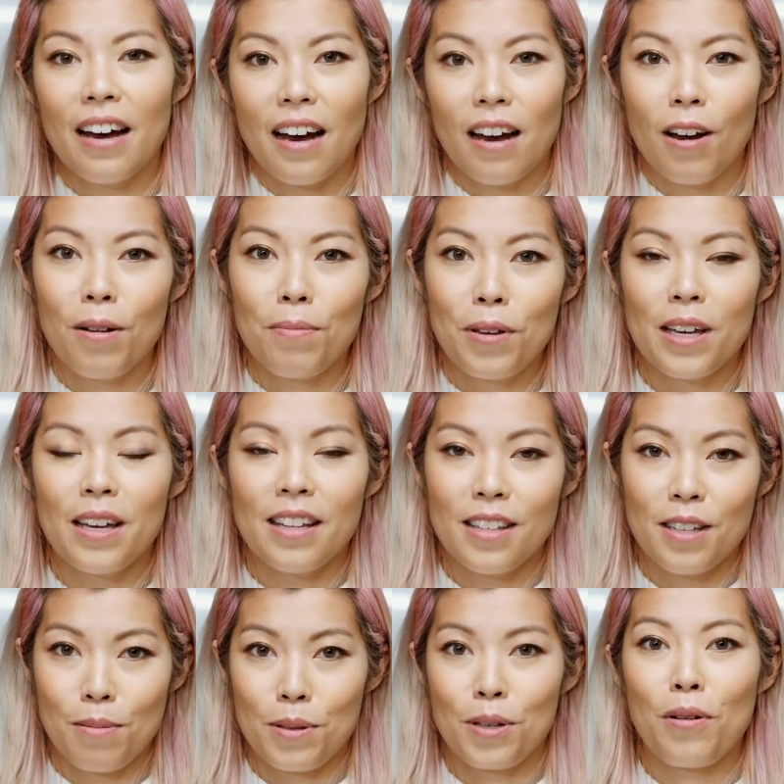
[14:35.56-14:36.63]
I hope you can
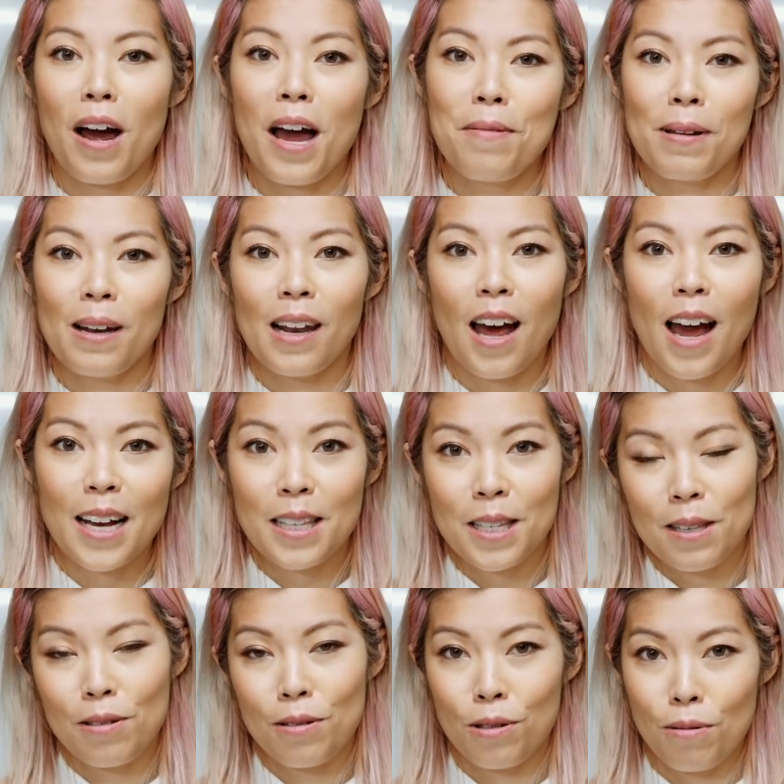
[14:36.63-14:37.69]
subscribe and like
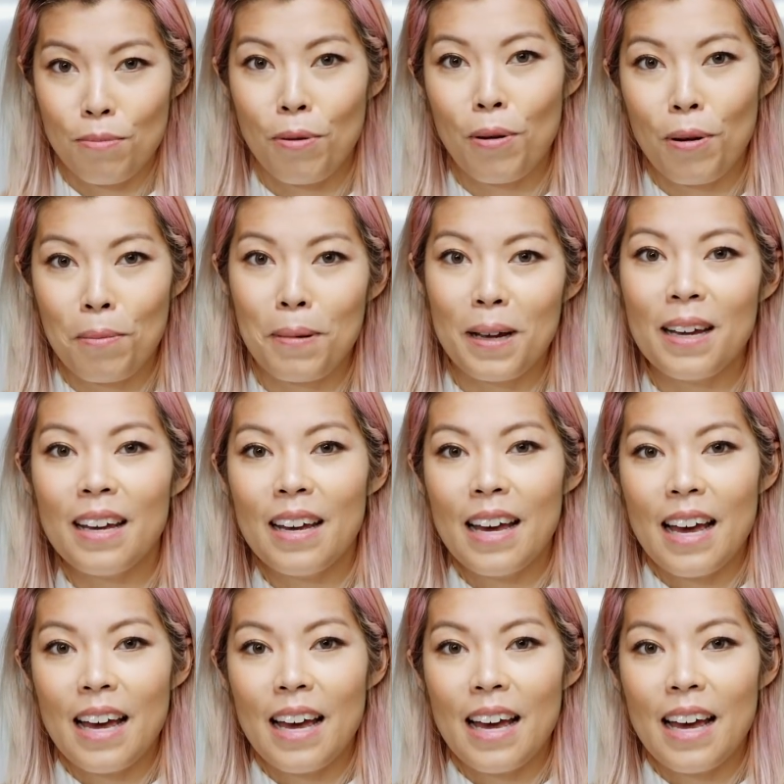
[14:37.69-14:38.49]
to support me,